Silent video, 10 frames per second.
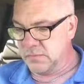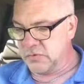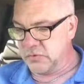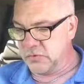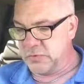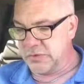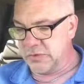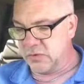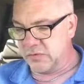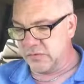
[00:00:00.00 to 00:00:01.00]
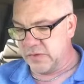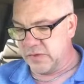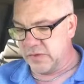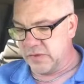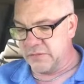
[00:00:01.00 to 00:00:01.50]
So we're pretty close,
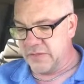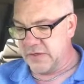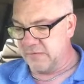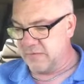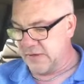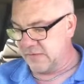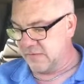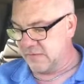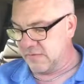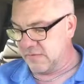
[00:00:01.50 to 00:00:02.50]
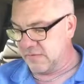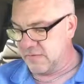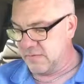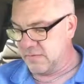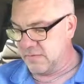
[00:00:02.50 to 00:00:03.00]
right? We're fading fast.
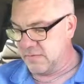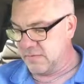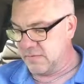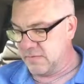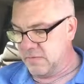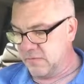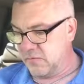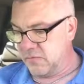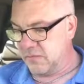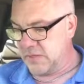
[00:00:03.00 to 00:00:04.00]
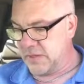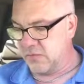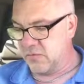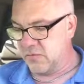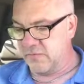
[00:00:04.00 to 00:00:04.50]
Switch back
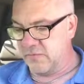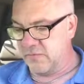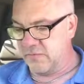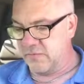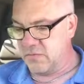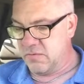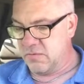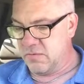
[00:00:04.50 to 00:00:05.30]
over to video.